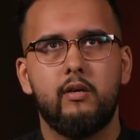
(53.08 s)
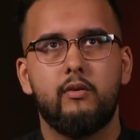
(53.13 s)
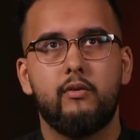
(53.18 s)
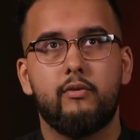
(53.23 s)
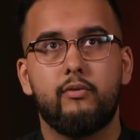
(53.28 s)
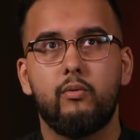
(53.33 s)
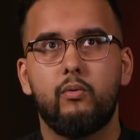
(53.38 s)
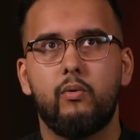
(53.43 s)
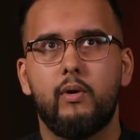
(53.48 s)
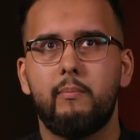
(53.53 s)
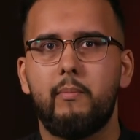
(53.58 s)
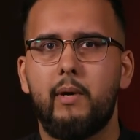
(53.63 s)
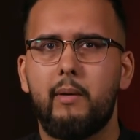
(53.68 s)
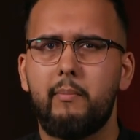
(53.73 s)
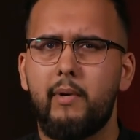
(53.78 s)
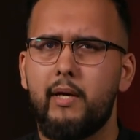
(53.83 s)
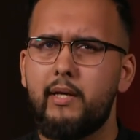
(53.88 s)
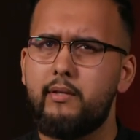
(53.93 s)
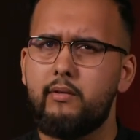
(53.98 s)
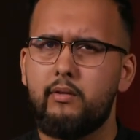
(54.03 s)
thought in my
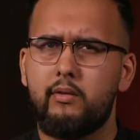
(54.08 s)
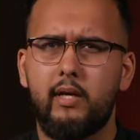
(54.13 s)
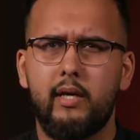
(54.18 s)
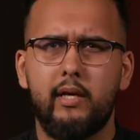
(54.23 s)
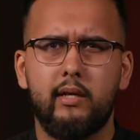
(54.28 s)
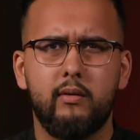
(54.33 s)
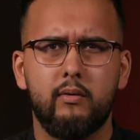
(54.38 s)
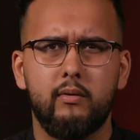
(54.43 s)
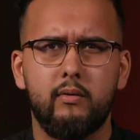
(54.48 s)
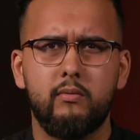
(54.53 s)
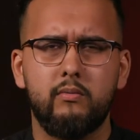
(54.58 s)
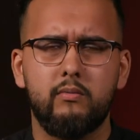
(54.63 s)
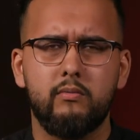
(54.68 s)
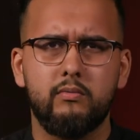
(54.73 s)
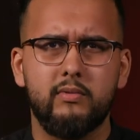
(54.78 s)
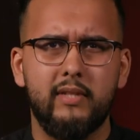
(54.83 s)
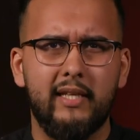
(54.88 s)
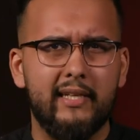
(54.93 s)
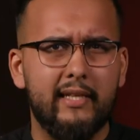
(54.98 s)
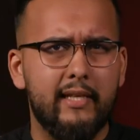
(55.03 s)
mind, okay, you know,
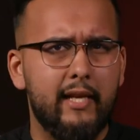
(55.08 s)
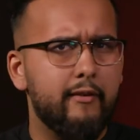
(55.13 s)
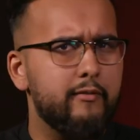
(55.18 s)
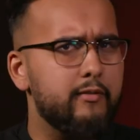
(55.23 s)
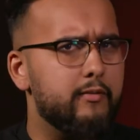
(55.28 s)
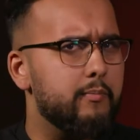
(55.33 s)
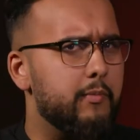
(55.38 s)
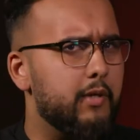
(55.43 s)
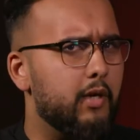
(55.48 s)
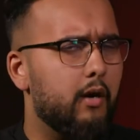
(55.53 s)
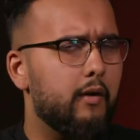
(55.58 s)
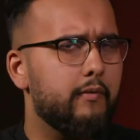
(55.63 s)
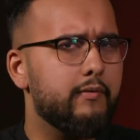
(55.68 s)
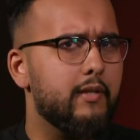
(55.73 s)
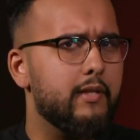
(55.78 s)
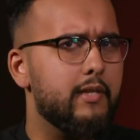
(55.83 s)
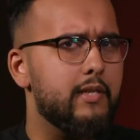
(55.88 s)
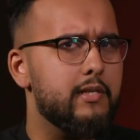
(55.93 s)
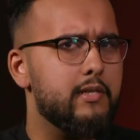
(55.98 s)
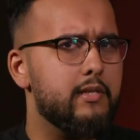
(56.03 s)
they named me
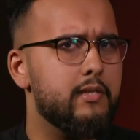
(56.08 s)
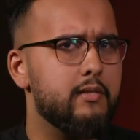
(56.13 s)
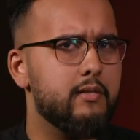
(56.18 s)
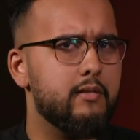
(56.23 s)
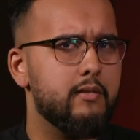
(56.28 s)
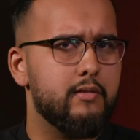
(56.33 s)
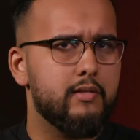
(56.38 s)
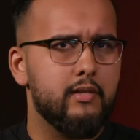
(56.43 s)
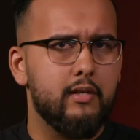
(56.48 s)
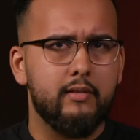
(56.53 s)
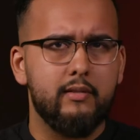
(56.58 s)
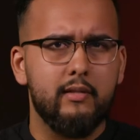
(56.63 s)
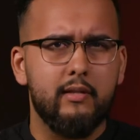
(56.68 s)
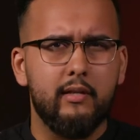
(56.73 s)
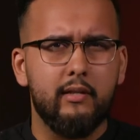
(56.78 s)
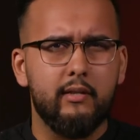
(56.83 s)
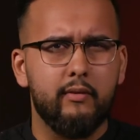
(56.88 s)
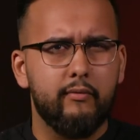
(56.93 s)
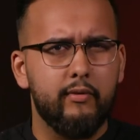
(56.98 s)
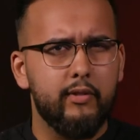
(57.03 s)
after this certain
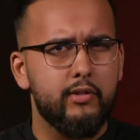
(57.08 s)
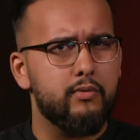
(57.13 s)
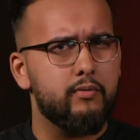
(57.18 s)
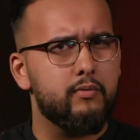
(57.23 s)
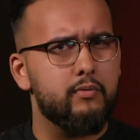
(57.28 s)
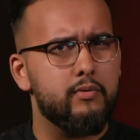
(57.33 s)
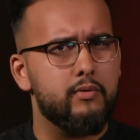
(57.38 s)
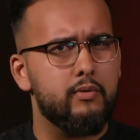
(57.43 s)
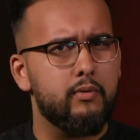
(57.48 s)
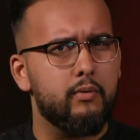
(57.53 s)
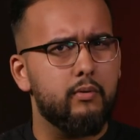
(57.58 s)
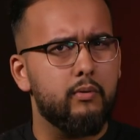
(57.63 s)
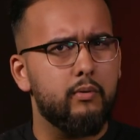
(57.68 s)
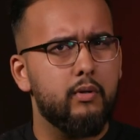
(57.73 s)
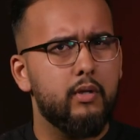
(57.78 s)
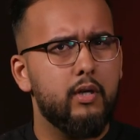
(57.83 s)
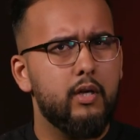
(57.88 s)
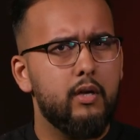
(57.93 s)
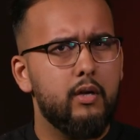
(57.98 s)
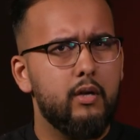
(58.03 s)
individual, so
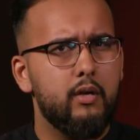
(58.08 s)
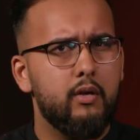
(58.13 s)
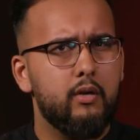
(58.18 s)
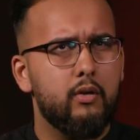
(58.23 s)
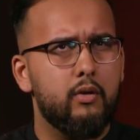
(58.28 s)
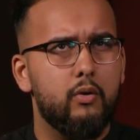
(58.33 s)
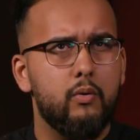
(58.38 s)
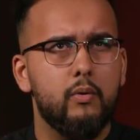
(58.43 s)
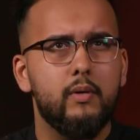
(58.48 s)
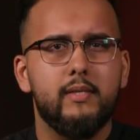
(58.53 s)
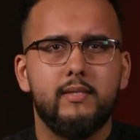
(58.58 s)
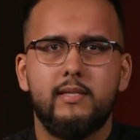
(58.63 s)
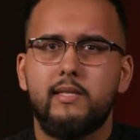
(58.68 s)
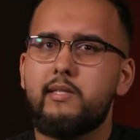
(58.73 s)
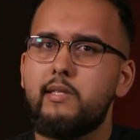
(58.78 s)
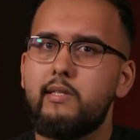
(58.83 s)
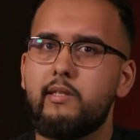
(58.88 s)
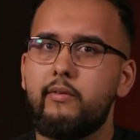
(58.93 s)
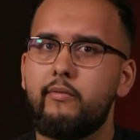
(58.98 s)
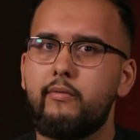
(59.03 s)
who is
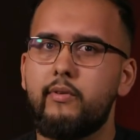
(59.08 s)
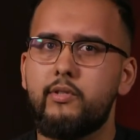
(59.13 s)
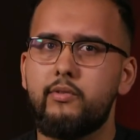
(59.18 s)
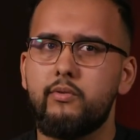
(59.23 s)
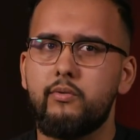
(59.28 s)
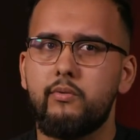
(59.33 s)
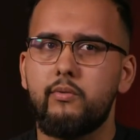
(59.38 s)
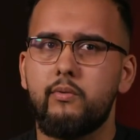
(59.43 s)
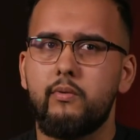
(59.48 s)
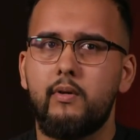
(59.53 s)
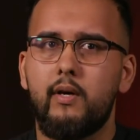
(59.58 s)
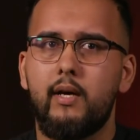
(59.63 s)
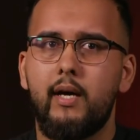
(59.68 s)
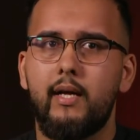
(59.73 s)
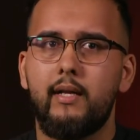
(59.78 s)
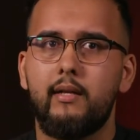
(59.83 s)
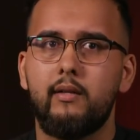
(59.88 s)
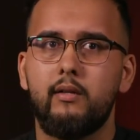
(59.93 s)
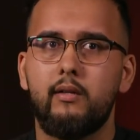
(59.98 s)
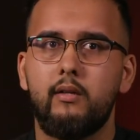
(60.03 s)
this individual?
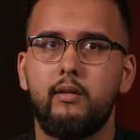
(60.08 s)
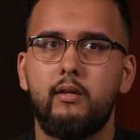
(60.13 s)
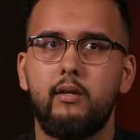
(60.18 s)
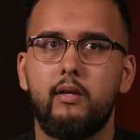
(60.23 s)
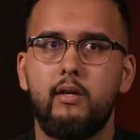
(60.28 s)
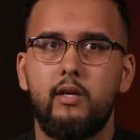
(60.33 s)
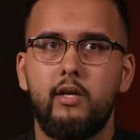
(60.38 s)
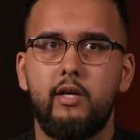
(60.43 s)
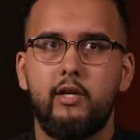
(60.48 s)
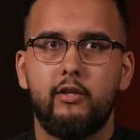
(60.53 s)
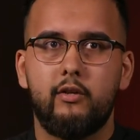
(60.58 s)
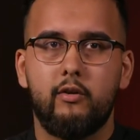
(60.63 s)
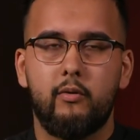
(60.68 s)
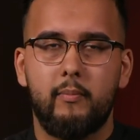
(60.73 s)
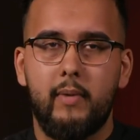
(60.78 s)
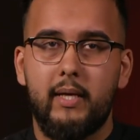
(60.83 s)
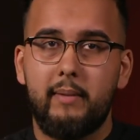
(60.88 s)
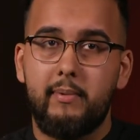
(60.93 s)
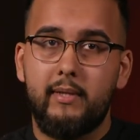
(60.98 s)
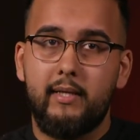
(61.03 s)
And you know,
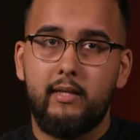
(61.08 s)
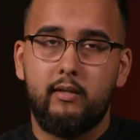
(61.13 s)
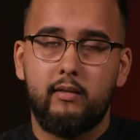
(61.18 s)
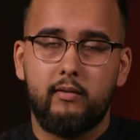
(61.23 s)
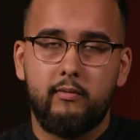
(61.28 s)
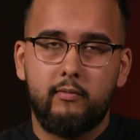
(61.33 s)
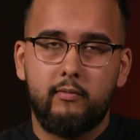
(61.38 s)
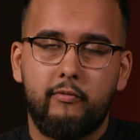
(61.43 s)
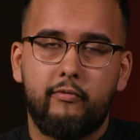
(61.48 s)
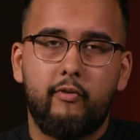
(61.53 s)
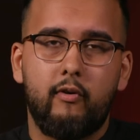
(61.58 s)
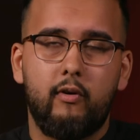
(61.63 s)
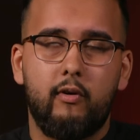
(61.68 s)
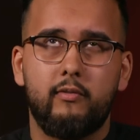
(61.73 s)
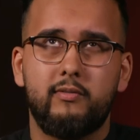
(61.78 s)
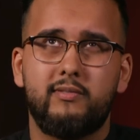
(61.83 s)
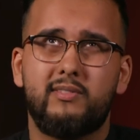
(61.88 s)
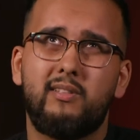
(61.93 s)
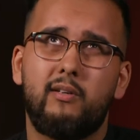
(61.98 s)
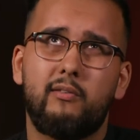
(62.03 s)
maybe
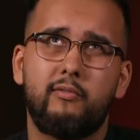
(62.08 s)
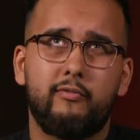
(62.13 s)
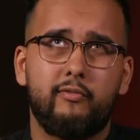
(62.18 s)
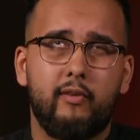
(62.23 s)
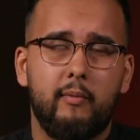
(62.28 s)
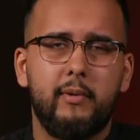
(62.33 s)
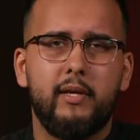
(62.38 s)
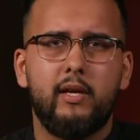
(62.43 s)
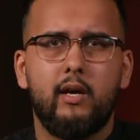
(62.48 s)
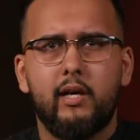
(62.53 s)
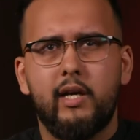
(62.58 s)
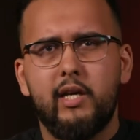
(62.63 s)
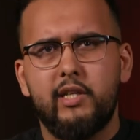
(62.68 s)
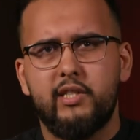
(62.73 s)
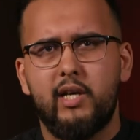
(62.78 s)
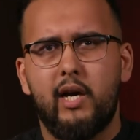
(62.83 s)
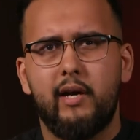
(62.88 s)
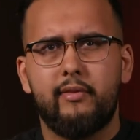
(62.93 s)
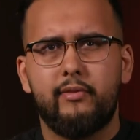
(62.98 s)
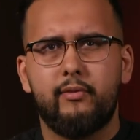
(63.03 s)
for, so from a young
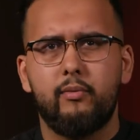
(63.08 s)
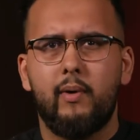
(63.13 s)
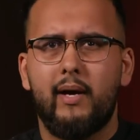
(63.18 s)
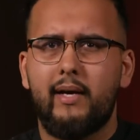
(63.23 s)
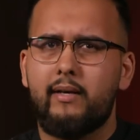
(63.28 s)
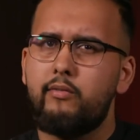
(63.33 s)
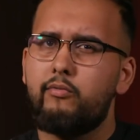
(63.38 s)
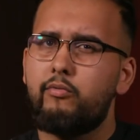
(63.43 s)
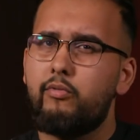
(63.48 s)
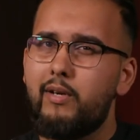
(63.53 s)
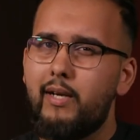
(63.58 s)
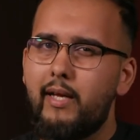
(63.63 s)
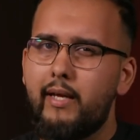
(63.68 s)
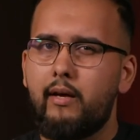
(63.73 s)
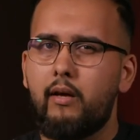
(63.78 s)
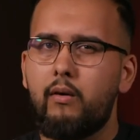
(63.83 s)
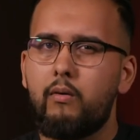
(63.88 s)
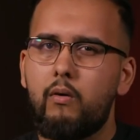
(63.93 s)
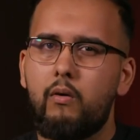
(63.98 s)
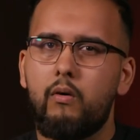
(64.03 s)
age, I thought I could
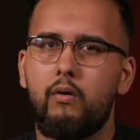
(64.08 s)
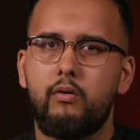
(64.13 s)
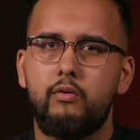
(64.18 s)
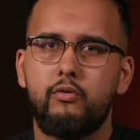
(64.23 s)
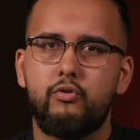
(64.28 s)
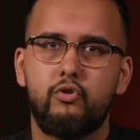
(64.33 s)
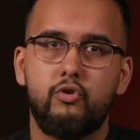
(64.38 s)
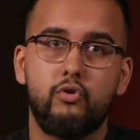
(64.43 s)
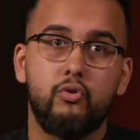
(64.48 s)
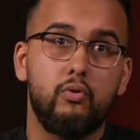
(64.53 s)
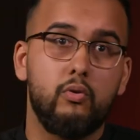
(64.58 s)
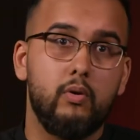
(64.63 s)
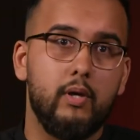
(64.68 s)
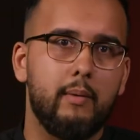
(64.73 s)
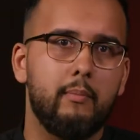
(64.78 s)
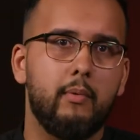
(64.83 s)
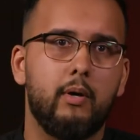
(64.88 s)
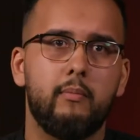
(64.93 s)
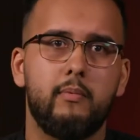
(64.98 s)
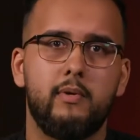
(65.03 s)
relate a lot to
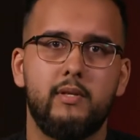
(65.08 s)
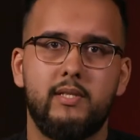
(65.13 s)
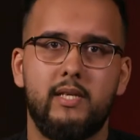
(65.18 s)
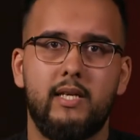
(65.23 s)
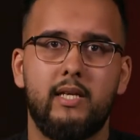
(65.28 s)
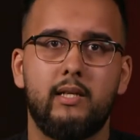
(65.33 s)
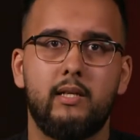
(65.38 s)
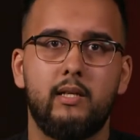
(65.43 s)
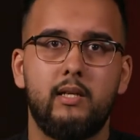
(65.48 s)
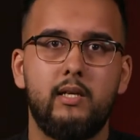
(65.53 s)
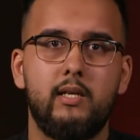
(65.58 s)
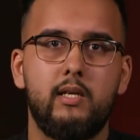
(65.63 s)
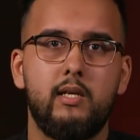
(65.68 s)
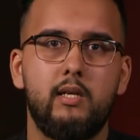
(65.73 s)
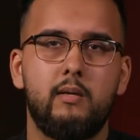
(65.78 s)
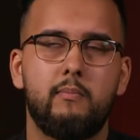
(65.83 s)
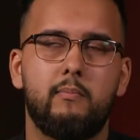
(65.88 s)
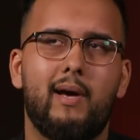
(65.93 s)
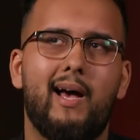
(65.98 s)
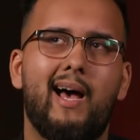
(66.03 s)
Imam Hussein,
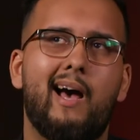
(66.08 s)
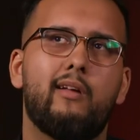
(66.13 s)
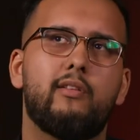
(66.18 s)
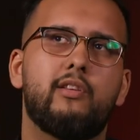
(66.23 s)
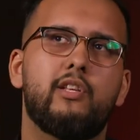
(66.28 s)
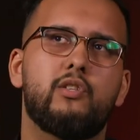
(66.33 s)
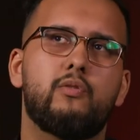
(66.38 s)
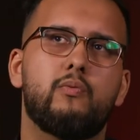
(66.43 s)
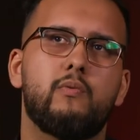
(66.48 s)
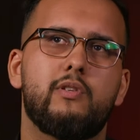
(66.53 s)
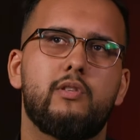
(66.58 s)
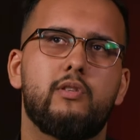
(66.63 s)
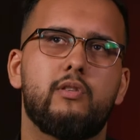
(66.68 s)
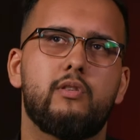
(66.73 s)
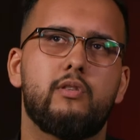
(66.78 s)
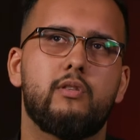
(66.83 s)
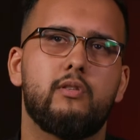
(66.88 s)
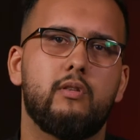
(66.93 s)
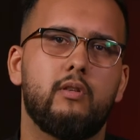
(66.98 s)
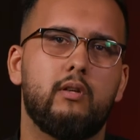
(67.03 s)
but how this
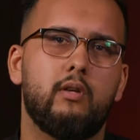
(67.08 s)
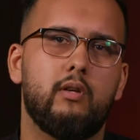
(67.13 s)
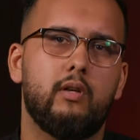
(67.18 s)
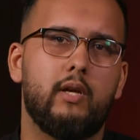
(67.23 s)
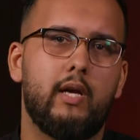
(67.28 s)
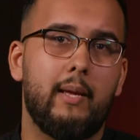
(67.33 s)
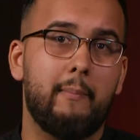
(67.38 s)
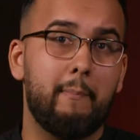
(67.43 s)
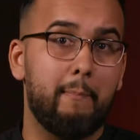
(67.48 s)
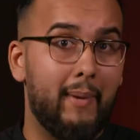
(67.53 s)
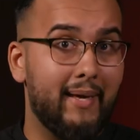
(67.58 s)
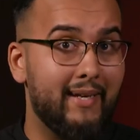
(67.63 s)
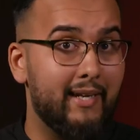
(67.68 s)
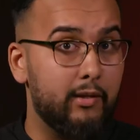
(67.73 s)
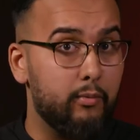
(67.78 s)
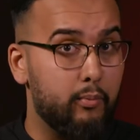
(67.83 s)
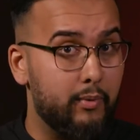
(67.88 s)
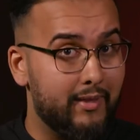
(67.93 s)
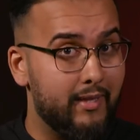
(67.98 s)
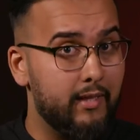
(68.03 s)
was
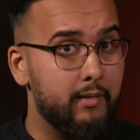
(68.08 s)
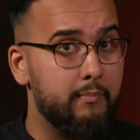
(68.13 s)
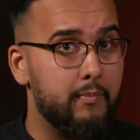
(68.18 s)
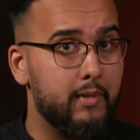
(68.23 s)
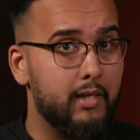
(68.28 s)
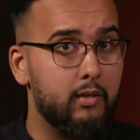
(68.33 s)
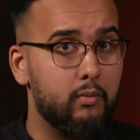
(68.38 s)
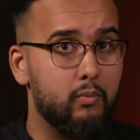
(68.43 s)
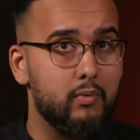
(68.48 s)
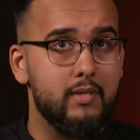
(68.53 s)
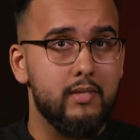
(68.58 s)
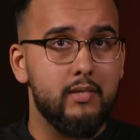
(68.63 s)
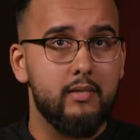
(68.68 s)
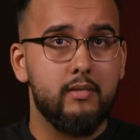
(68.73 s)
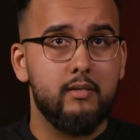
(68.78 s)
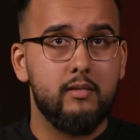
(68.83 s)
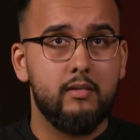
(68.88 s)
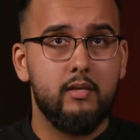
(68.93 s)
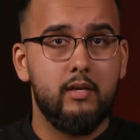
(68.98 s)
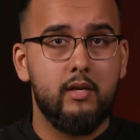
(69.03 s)
embedded within me
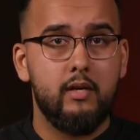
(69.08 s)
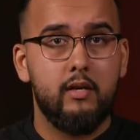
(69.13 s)
was